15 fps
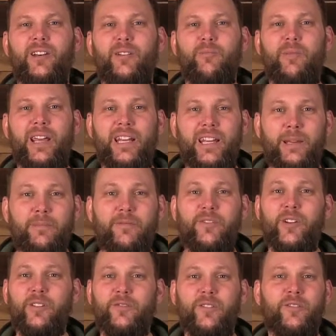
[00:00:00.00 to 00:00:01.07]
made him
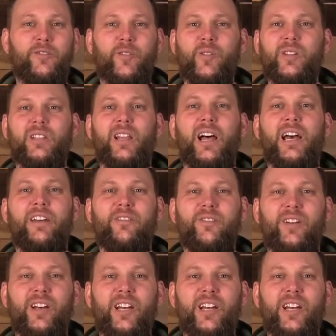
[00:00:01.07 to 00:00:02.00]
fearful for his life